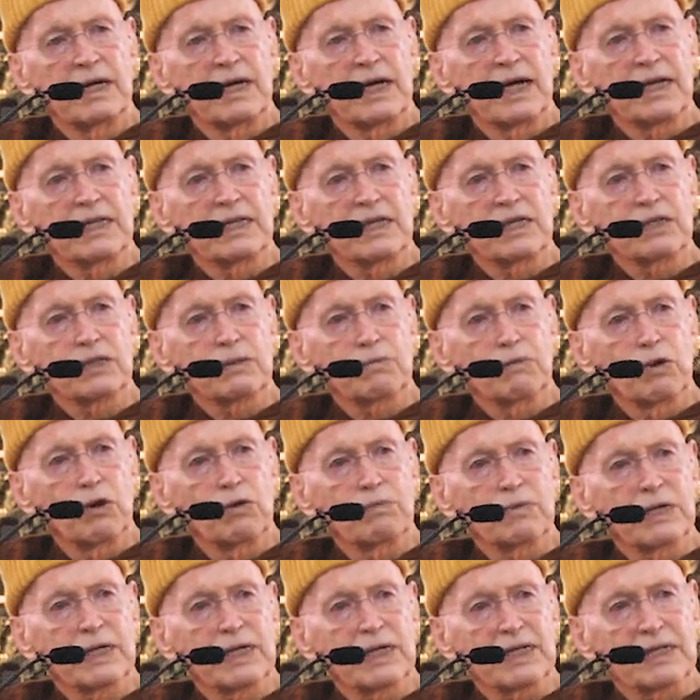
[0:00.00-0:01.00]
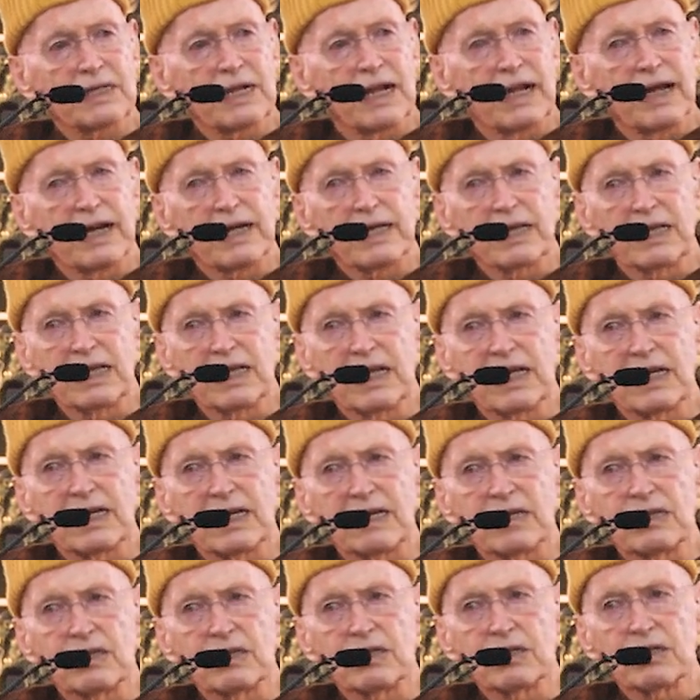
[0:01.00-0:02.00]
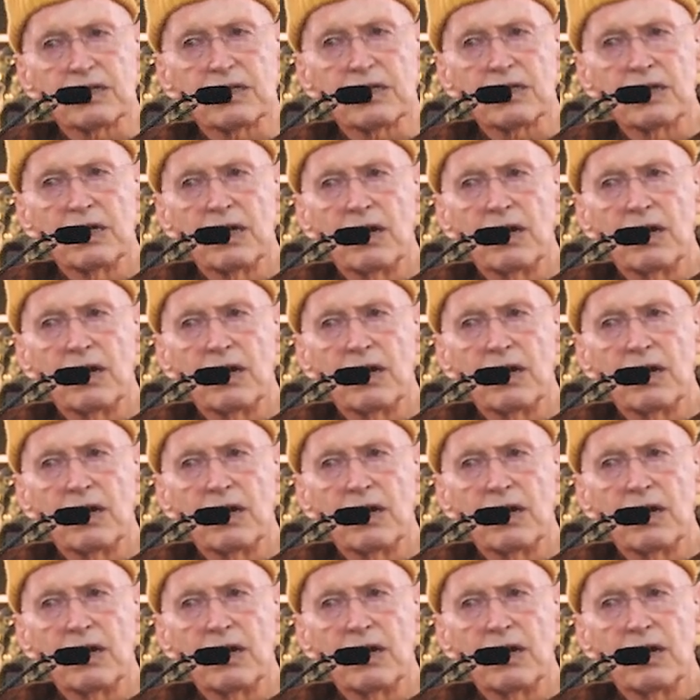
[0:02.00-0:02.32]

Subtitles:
At this moment it's like this.